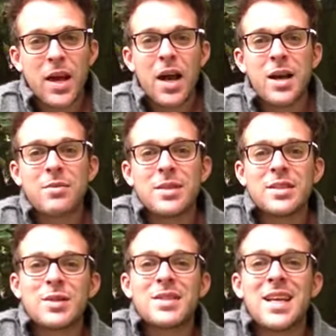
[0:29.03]
Um,
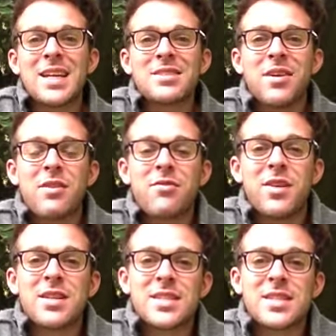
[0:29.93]
so today's five
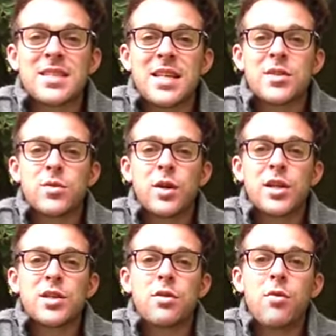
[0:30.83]
reasons is
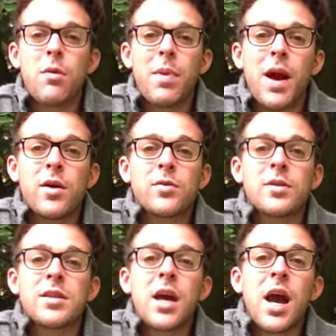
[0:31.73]
talking to you about